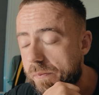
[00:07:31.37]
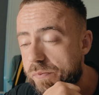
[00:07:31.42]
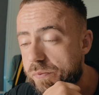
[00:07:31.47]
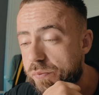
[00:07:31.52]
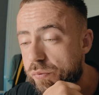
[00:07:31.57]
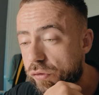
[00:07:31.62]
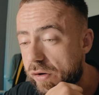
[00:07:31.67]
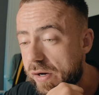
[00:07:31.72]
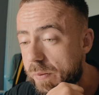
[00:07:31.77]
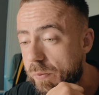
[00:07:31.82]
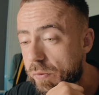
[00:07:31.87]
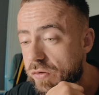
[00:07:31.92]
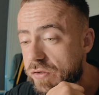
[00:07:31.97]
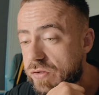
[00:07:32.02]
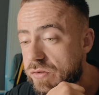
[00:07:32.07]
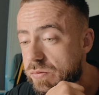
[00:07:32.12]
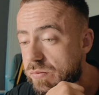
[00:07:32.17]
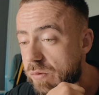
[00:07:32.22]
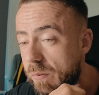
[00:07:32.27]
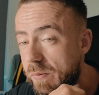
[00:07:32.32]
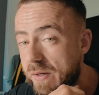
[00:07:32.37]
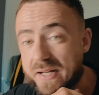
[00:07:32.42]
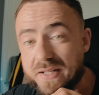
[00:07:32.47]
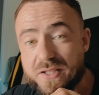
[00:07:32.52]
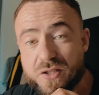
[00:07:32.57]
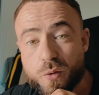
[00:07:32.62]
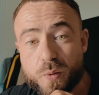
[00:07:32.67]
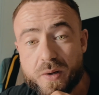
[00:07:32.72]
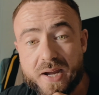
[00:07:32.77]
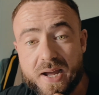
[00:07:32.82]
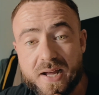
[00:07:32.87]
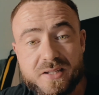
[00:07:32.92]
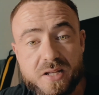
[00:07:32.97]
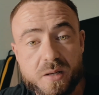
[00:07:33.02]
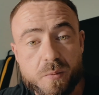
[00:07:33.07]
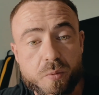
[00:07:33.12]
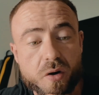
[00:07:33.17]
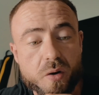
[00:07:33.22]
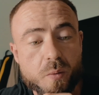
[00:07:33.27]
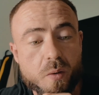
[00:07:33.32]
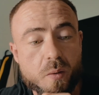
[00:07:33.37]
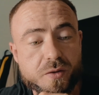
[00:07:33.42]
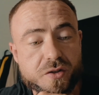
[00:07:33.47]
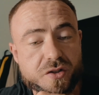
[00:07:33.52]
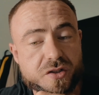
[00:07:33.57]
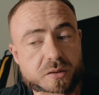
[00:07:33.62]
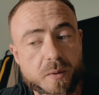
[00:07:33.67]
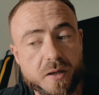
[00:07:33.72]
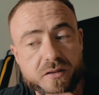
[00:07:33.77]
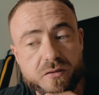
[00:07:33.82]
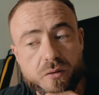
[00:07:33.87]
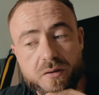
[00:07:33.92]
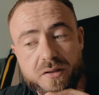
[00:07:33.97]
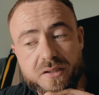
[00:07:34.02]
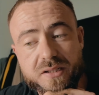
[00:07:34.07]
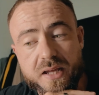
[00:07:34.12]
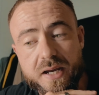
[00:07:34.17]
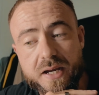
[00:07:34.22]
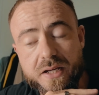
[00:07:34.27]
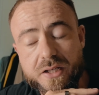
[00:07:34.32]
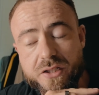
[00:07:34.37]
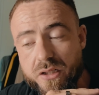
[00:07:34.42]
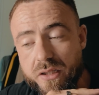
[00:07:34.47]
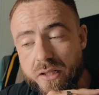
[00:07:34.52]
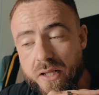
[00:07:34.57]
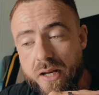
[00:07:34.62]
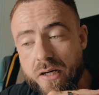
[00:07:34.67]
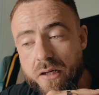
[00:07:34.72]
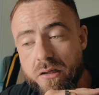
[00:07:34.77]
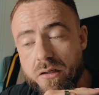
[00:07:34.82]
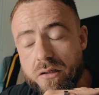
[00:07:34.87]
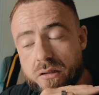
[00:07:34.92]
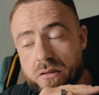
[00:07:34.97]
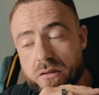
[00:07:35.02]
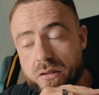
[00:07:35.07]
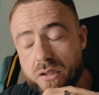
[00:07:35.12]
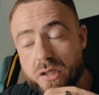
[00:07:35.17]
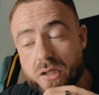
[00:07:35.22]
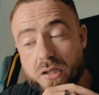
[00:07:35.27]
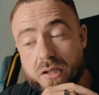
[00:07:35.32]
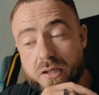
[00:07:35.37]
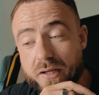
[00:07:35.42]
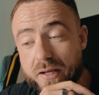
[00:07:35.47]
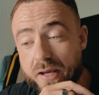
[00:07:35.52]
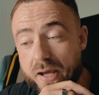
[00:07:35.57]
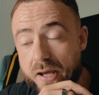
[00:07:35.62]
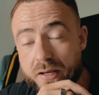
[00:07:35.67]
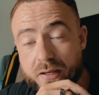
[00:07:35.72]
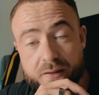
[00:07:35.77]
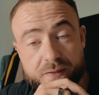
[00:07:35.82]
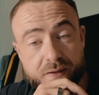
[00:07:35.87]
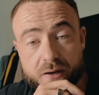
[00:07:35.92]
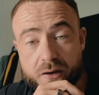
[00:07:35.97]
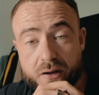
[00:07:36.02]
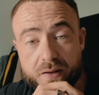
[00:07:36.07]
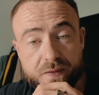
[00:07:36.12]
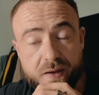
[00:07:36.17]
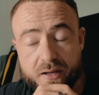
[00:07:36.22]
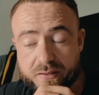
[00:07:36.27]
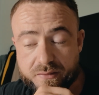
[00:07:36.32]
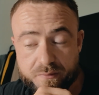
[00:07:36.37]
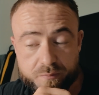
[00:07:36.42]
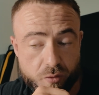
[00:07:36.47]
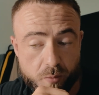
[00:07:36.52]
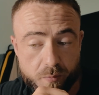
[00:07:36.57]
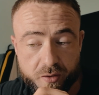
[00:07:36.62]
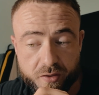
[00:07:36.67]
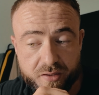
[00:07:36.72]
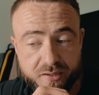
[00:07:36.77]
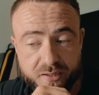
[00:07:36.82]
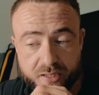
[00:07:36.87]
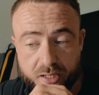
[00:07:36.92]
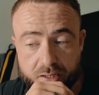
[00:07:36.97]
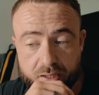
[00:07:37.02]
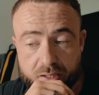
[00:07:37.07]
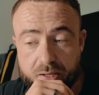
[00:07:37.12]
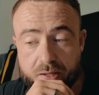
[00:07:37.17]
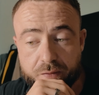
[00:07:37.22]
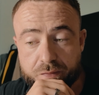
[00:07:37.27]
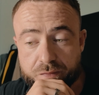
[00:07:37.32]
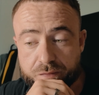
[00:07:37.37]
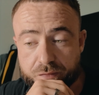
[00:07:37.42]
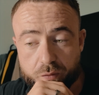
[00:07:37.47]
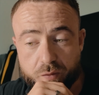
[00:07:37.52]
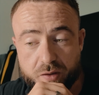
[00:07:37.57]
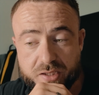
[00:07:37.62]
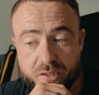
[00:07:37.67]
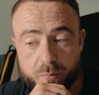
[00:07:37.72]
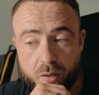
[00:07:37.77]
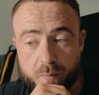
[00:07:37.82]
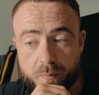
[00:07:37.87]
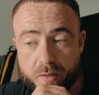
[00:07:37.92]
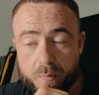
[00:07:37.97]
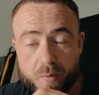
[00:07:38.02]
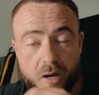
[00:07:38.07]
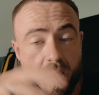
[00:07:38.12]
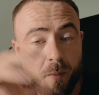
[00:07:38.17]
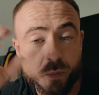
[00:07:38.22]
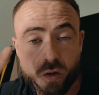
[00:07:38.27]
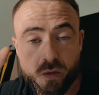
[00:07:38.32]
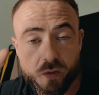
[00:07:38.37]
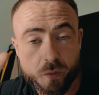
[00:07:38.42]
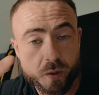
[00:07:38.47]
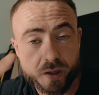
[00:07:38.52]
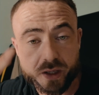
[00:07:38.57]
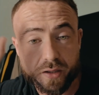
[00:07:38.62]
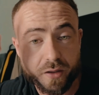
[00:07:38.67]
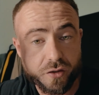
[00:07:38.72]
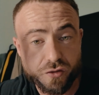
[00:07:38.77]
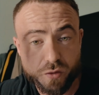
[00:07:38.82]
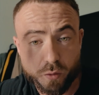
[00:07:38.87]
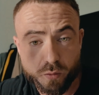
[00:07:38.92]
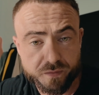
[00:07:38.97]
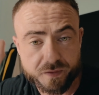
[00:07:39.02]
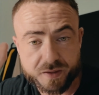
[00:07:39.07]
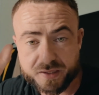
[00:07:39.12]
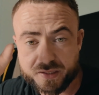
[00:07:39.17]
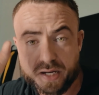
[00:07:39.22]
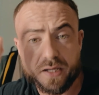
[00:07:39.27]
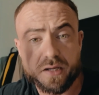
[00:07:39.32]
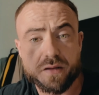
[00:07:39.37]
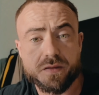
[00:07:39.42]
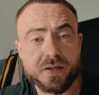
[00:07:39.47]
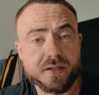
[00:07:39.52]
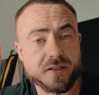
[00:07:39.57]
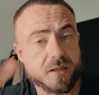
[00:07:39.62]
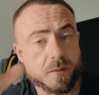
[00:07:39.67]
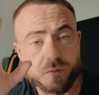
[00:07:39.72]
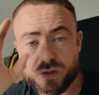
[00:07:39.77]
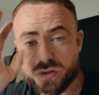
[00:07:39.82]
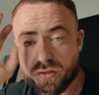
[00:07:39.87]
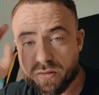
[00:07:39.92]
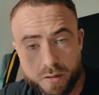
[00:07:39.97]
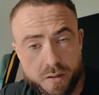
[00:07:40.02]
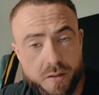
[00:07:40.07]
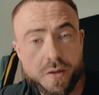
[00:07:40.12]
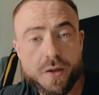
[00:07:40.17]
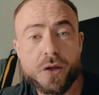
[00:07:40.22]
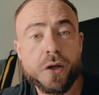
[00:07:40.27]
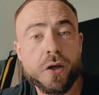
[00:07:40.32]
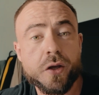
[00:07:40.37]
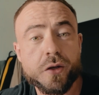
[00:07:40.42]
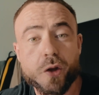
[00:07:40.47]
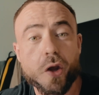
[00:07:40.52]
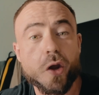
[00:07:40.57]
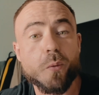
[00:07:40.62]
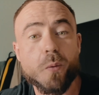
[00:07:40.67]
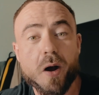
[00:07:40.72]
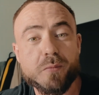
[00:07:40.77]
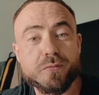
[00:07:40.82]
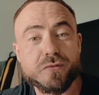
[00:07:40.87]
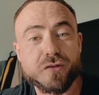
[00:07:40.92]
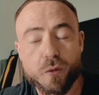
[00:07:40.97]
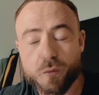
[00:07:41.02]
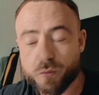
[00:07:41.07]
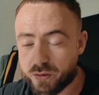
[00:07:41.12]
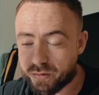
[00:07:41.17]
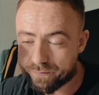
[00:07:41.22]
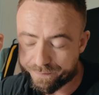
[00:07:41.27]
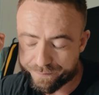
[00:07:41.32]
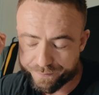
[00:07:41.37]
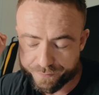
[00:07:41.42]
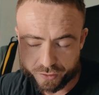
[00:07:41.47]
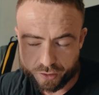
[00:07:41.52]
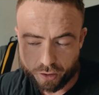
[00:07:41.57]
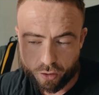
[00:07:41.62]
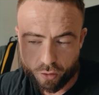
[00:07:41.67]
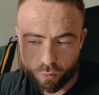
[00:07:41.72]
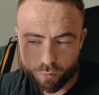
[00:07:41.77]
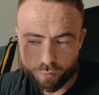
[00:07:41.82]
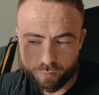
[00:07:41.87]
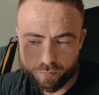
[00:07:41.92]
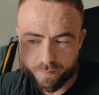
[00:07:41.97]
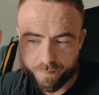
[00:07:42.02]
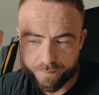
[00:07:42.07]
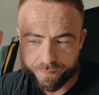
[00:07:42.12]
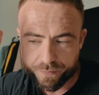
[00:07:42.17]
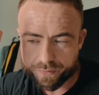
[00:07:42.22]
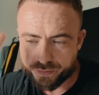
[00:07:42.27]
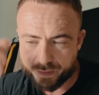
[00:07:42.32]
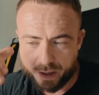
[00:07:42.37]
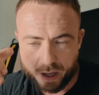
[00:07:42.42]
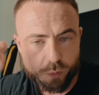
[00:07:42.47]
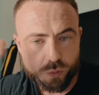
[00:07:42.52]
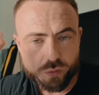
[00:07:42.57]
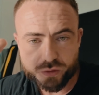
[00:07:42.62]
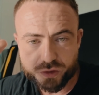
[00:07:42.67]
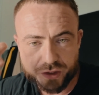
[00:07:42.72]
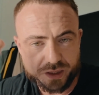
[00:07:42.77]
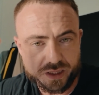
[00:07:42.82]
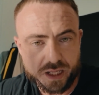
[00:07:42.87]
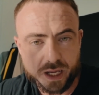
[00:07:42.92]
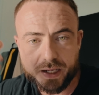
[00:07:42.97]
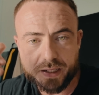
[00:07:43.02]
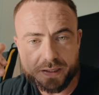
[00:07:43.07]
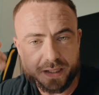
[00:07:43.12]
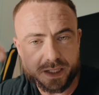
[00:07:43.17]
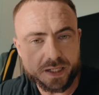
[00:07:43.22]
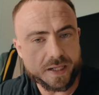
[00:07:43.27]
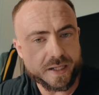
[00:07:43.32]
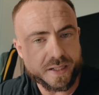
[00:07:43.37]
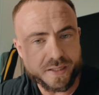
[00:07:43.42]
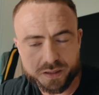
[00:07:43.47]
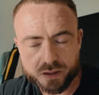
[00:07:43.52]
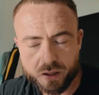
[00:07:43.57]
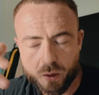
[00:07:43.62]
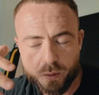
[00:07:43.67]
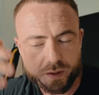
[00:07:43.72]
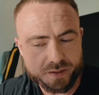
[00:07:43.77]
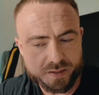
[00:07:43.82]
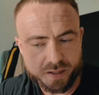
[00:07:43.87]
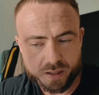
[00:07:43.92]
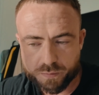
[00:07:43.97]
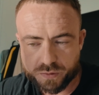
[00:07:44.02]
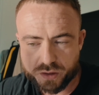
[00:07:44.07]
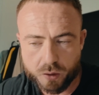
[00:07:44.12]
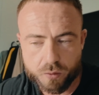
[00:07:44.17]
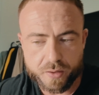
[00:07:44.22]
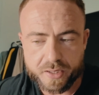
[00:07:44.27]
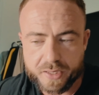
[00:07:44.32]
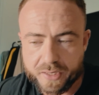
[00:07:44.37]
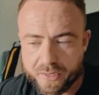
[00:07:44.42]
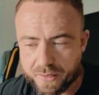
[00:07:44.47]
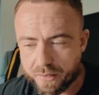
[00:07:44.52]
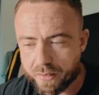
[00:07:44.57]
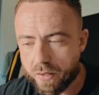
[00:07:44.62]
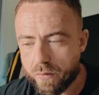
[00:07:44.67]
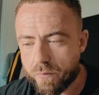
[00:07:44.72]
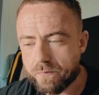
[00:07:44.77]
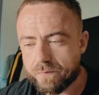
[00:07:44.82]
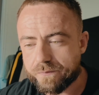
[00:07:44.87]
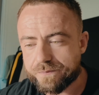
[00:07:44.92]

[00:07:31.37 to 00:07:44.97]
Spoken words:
pretty much probably until we get to the point where we're just about to go on stage, and then yeah, that's probably going to stay in for the rest of the prep now. But I'm not the one in control of this side of things, I'm just doing what I'm told, so that will just stay until it needs to go, until I'm told it needs to go.